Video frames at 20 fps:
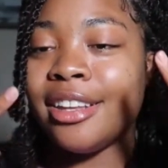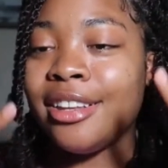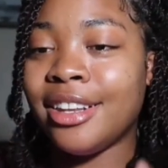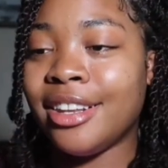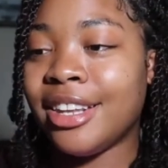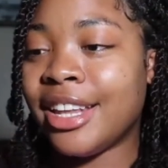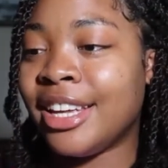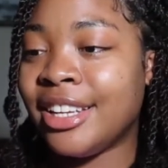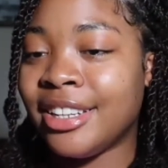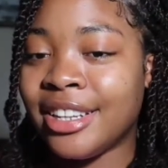
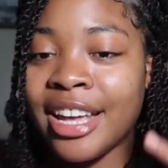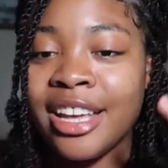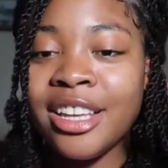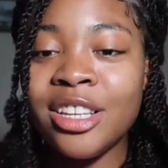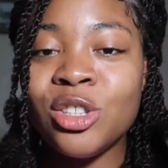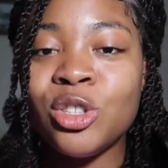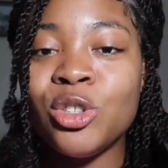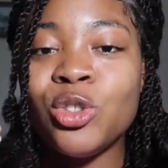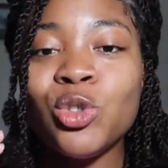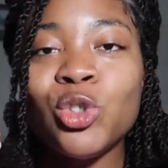Like, that
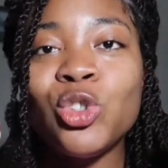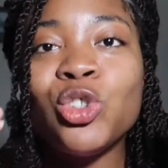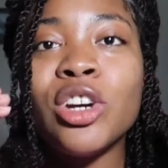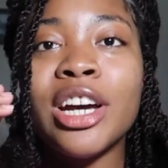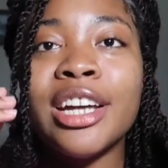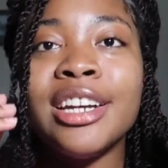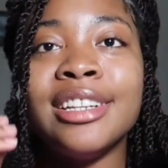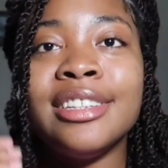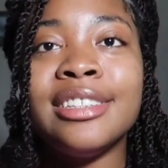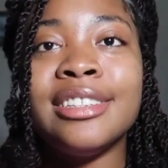is you
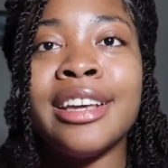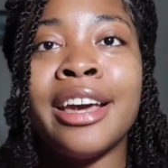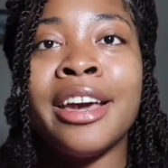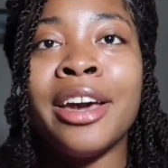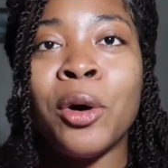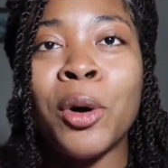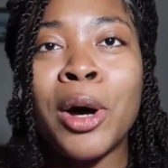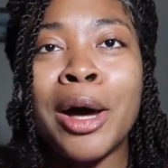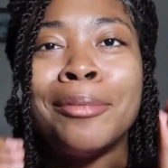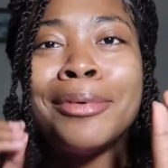trying to say,
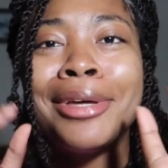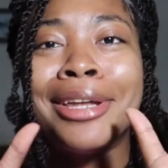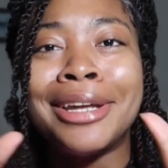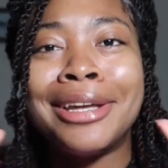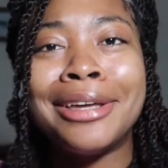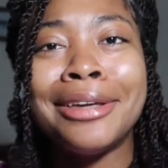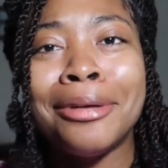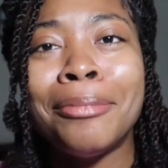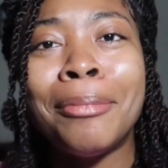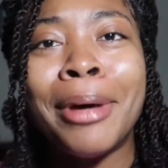oh, I'm gonna
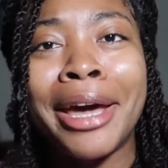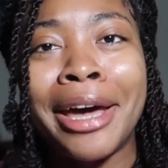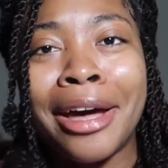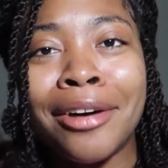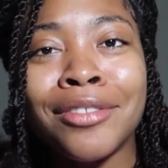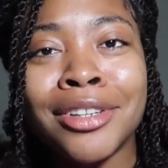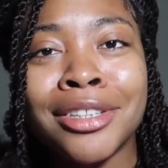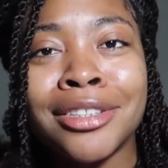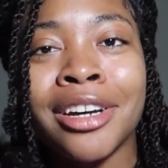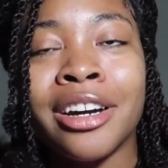kill my
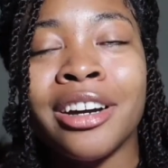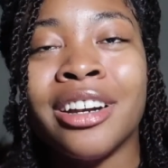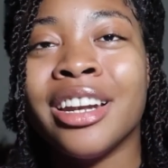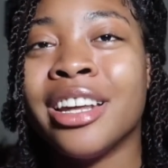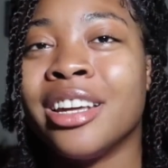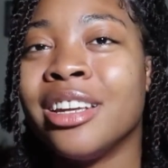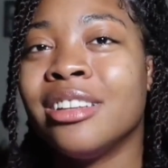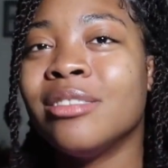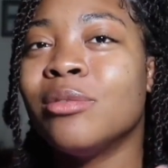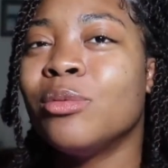avatar.
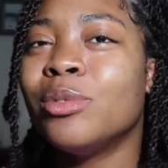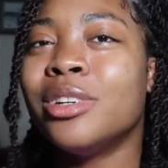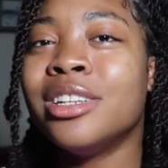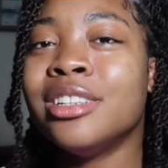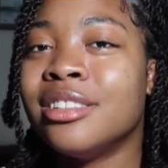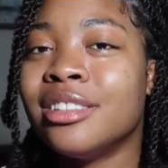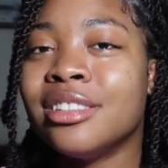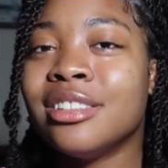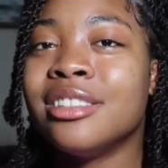Like, what?